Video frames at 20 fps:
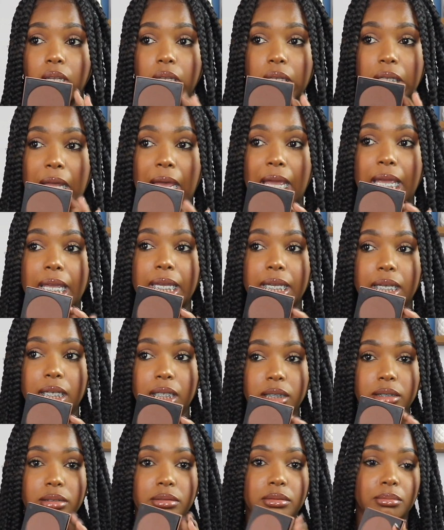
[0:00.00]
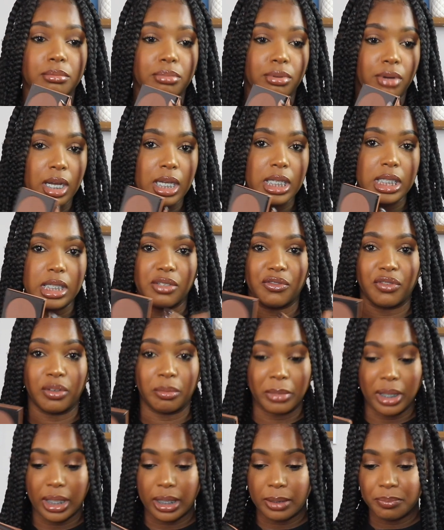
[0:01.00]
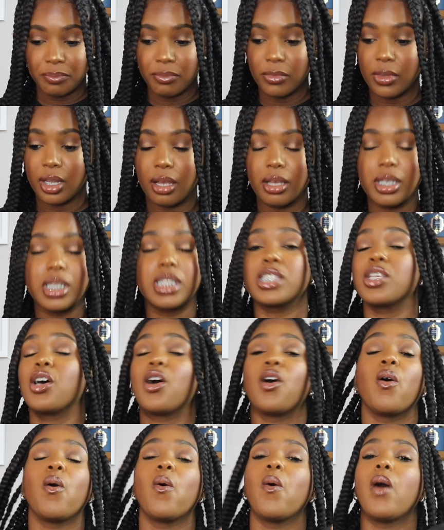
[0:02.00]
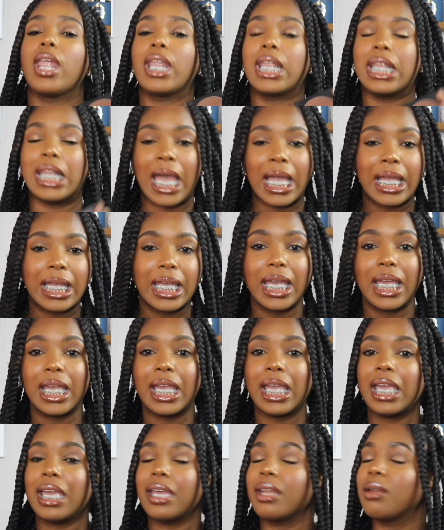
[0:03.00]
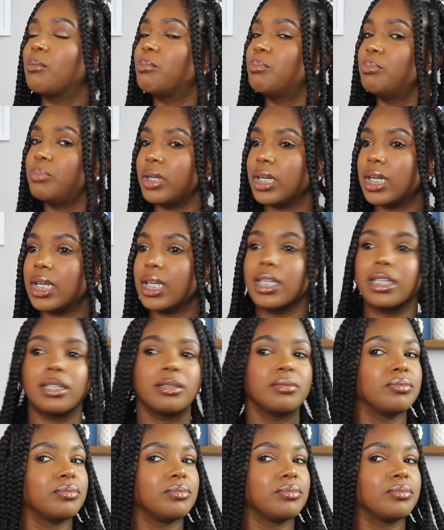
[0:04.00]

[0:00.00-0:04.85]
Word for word: like bronzer for me so light hand but